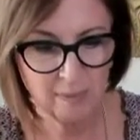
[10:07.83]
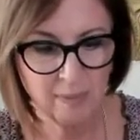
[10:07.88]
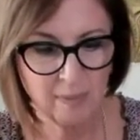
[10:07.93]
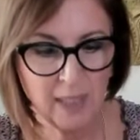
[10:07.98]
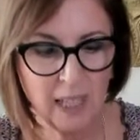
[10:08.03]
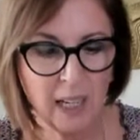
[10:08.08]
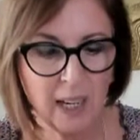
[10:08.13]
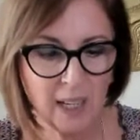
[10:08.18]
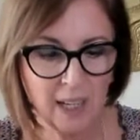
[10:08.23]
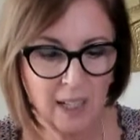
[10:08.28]

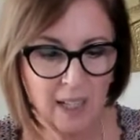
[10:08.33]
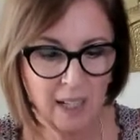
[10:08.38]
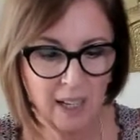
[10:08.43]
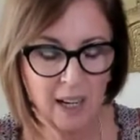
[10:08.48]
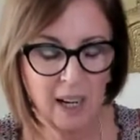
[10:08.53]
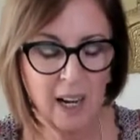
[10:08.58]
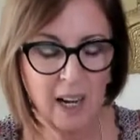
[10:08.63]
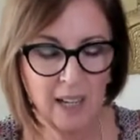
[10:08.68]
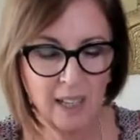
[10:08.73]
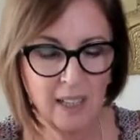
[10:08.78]
Like,
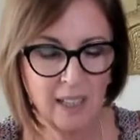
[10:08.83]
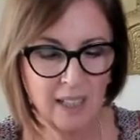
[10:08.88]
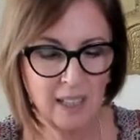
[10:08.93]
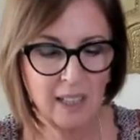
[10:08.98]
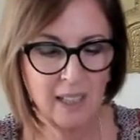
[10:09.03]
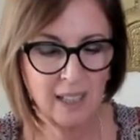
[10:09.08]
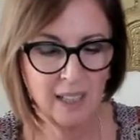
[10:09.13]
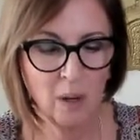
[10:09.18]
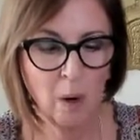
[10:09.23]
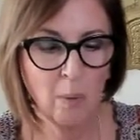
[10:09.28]

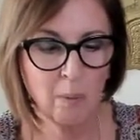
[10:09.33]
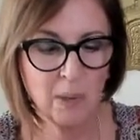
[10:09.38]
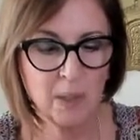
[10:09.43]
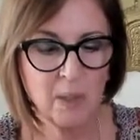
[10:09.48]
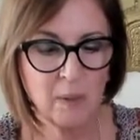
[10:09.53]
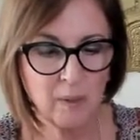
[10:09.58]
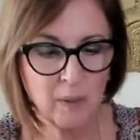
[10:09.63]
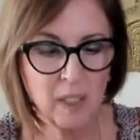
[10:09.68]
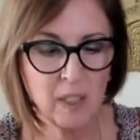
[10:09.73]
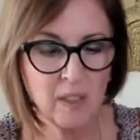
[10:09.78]
it
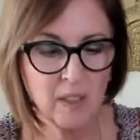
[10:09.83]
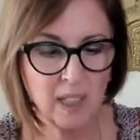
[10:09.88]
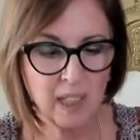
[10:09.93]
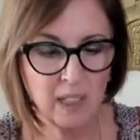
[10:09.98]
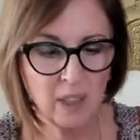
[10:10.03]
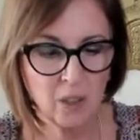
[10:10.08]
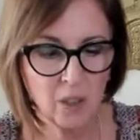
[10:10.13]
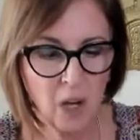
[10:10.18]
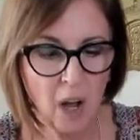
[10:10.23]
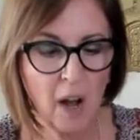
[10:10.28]
almost feels
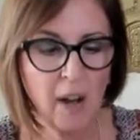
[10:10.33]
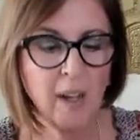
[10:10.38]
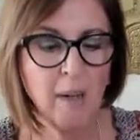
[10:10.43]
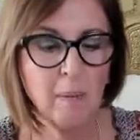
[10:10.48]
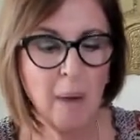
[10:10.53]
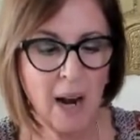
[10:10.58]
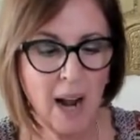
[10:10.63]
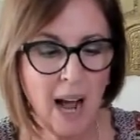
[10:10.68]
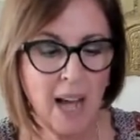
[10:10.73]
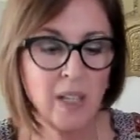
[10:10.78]
like you're talking
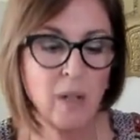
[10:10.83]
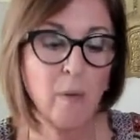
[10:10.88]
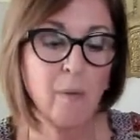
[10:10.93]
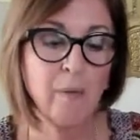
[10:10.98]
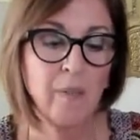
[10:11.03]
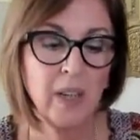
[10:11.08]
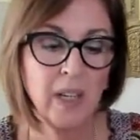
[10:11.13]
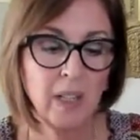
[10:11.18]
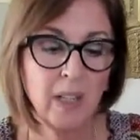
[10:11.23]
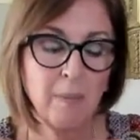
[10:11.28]
about how you
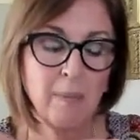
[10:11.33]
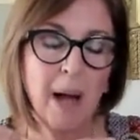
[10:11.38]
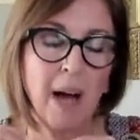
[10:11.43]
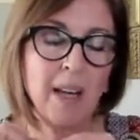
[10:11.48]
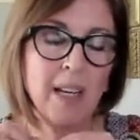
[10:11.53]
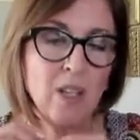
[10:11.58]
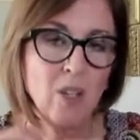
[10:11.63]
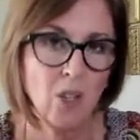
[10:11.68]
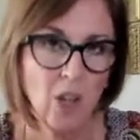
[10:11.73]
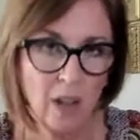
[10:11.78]
feel
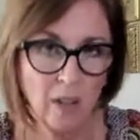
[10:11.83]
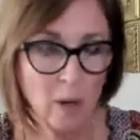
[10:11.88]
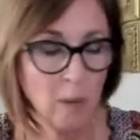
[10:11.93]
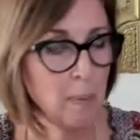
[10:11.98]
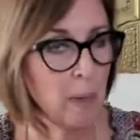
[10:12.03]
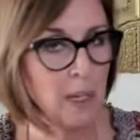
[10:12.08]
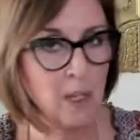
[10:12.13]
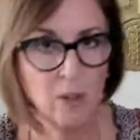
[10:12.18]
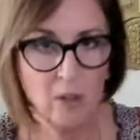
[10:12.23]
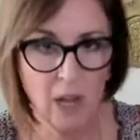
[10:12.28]
about each other,
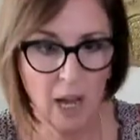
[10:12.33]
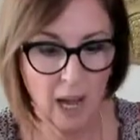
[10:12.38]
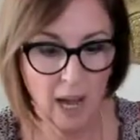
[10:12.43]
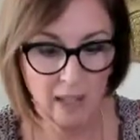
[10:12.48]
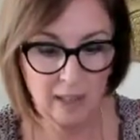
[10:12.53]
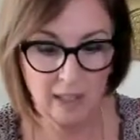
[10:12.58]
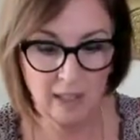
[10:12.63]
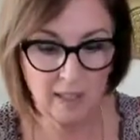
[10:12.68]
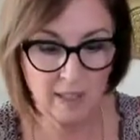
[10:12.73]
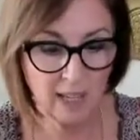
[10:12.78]
but you're
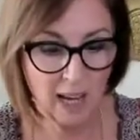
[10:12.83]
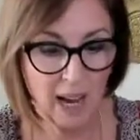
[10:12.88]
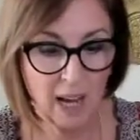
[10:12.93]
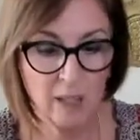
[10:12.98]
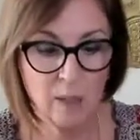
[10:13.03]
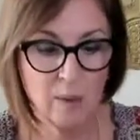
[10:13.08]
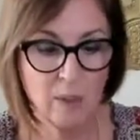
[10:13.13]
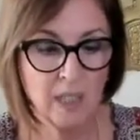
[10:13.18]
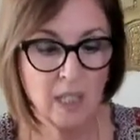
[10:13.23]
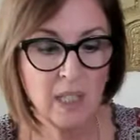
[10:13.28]
not. This is how
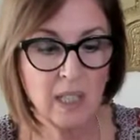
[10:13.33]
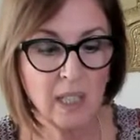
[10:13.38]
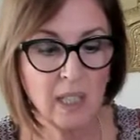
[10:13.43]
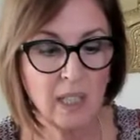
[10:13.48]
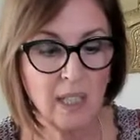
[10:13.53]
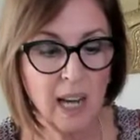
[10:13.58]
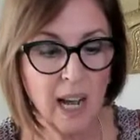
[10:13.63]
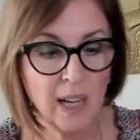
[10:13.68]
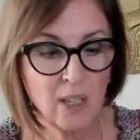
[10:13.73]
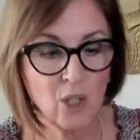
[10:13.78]
you see the
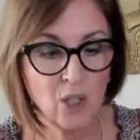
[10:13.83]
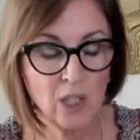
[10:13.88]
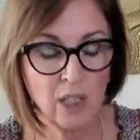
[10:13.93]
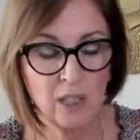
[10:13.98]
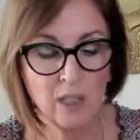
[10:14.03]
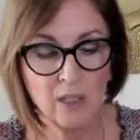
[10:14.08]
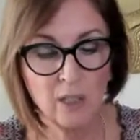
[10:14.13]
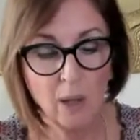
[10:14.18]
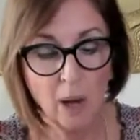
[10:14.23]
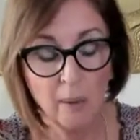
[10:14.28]

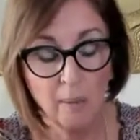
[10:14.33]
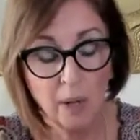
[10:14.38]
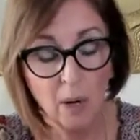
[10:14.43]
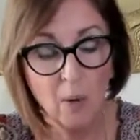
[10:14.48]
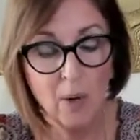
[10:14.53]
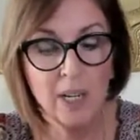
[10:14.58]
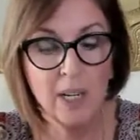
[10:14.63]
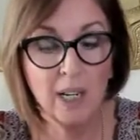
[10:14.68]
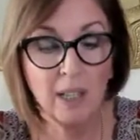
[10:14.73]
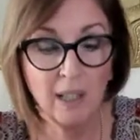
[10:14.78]
connection. So I'm
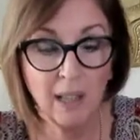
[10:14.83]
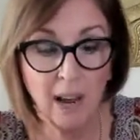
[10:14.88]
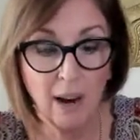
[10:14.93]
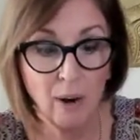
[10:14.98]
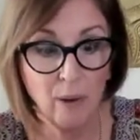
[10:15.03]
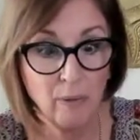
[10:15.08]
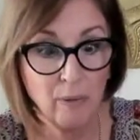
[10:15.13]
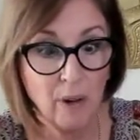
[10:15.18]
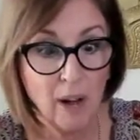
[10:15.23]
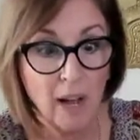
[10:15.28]
going to
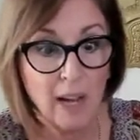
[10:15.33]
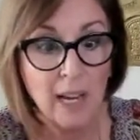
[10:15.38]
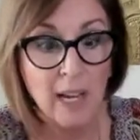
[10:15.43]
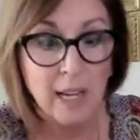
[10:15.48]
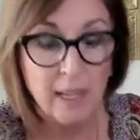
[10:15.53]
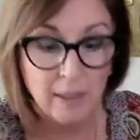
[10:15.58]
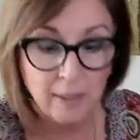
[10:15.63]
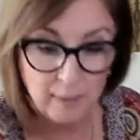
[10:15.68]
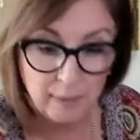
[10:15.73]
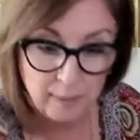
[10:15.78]
clarify it.